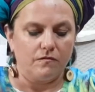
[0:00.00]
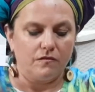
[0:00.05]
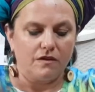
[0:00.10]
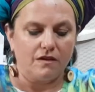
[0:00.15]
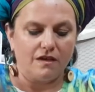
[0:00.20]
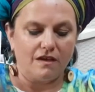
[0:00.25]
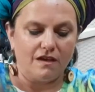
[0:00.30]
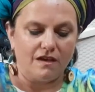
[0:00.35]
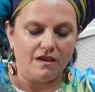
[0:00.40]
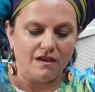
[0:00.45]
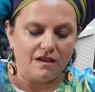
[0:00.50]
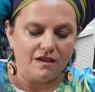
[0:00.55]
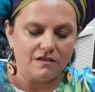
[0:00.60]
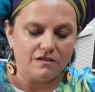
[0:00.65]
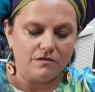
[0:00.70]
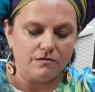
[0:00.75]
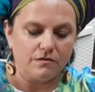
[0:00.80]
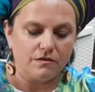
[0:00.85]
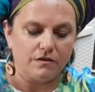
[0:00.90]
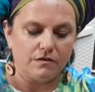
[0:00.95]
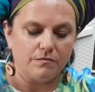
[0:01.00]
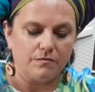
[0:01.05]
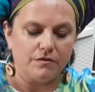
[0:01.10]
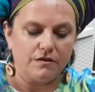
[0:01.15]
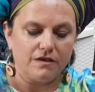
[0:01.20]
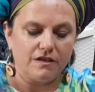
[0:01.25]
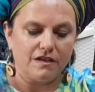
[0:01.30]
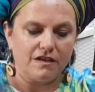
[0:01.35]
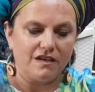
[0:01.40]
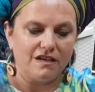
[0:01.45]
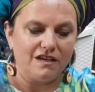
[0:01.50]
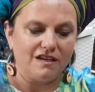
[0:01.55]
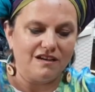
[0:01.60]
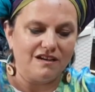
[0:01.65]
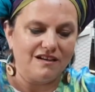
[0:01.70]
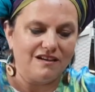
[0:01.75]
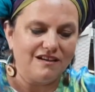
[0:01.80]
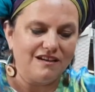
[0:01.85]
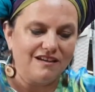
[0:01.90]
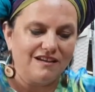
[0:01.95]
Okay, so we're going to put it
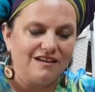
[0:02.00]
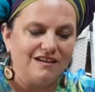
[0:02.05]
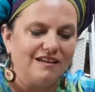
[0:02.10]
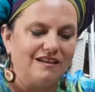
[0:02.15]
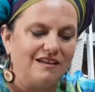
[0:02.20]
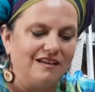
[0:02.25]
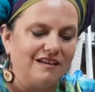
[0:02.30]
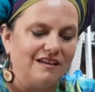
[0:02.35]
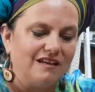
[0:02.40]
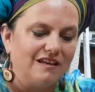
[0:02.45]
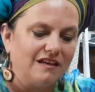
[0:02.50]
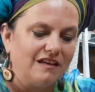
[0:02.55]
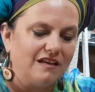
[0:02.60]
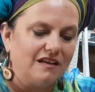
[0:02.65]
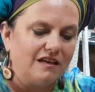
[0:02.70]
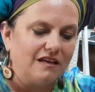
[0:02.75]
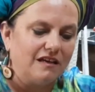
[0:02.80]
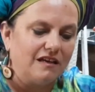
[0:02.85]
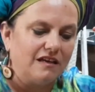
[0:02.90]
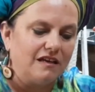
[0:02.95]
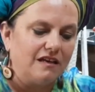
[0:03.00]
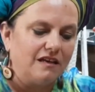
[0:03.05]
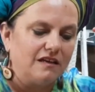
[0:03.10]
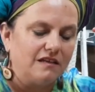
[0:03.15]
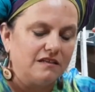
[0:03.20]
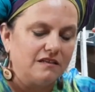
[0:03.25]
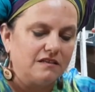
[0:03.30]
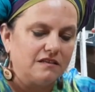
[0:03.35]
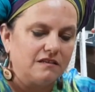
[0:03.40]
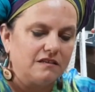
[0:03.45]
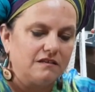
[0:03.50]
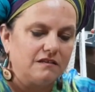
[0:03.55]
here and